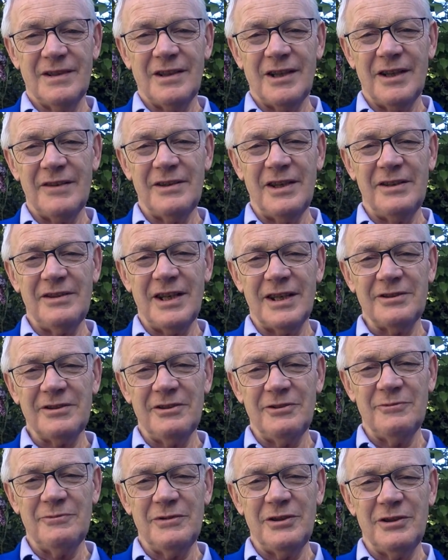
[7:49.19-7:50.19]
And then that
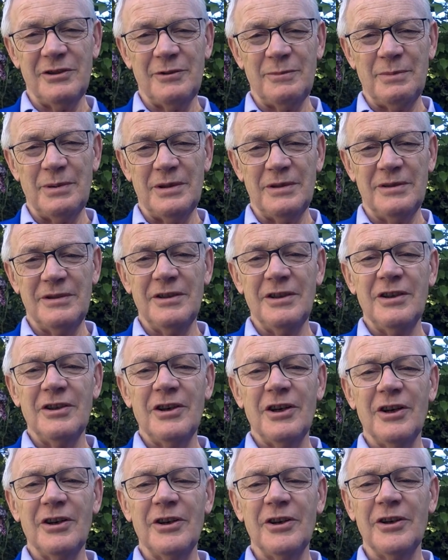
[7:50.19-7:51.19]
opened up
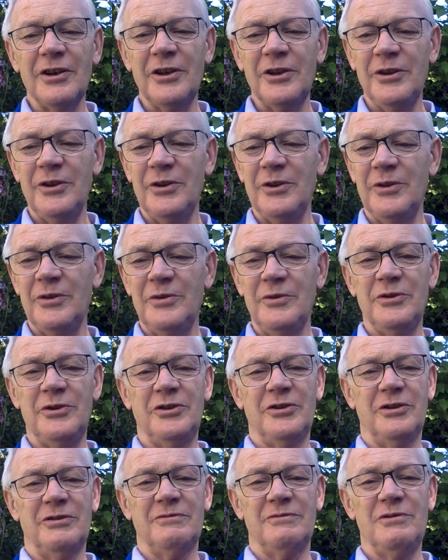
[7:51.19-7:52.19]
a
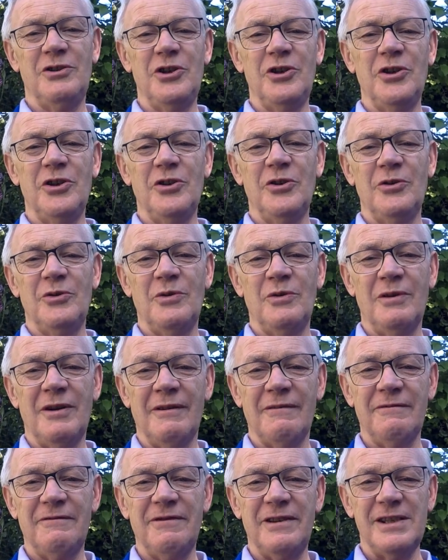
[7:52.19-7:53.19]
huge new
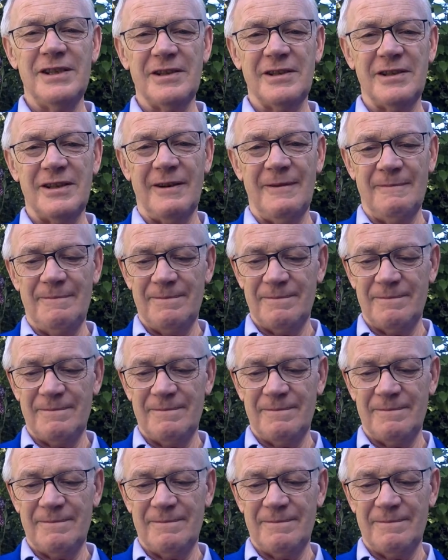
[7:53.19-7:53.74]
vista.